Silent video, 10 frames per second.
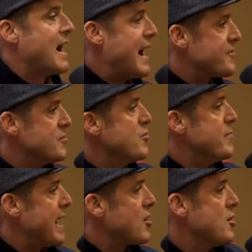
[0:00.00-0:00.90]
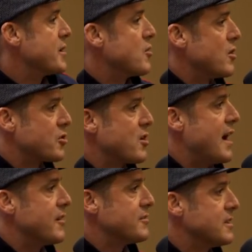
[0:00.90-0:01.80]
I have to move back home and go
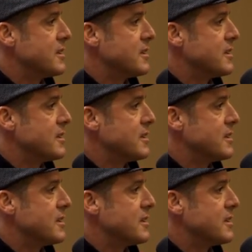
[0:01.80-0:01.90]
underground.